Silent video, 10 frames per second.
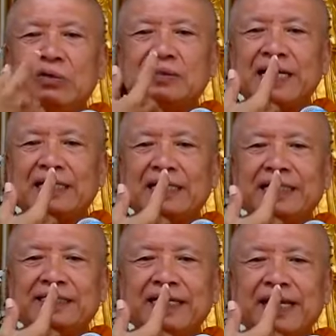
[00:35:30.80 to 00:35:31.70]
You start
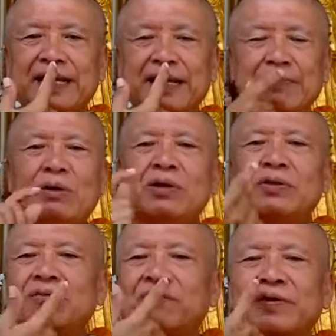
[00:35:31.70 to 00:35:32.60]
sensing here because
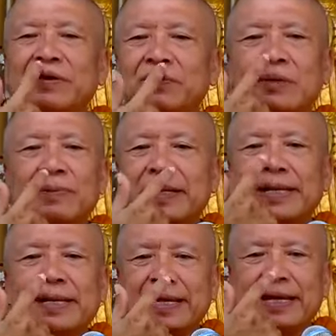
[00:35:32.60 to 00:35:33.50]
you feel your
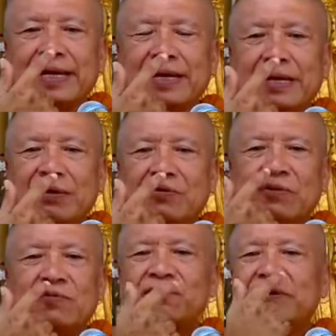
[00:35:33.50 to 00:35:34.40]
breathing here.
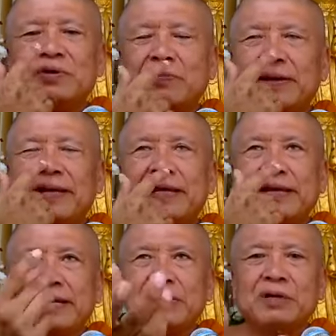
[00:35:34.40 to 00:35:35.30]
You feel your breathing
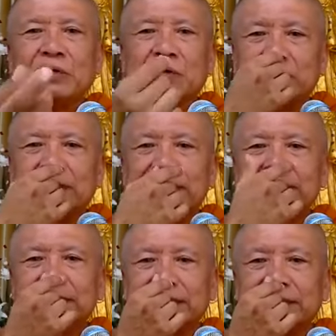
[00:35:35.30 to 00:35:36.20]
here, you got
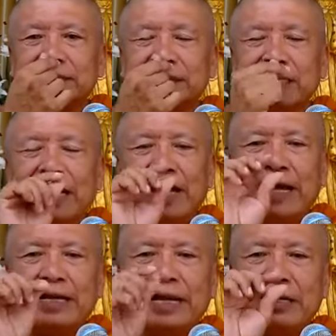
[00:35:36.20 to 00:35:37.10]
consciousness.
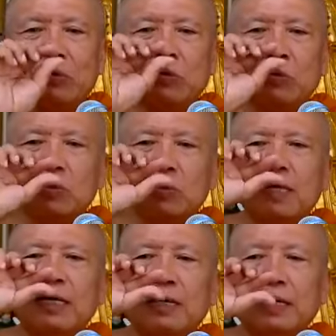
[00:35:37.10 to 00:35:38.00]
And then you
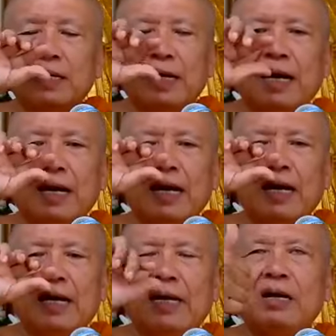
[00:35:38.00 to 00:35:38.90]

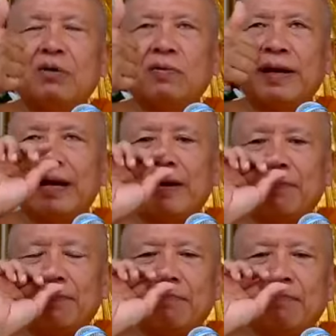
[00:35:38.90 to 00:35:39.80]
wake up
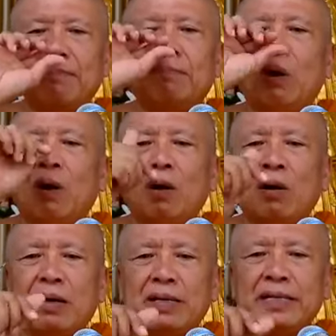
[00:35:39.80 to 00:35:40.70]

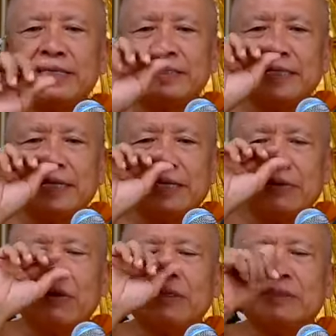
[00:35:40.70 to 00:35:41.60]
more in
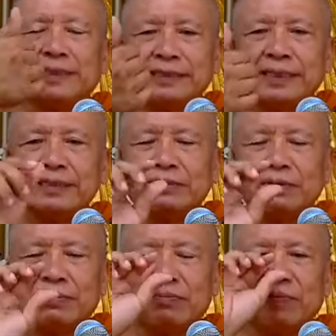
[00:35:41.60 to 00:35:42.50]
your consciousness,
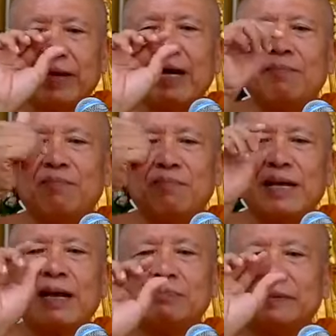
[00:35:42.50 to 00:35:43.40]
wake up,
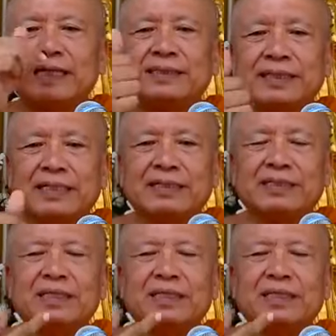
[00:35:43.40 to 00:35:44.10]
become sensing.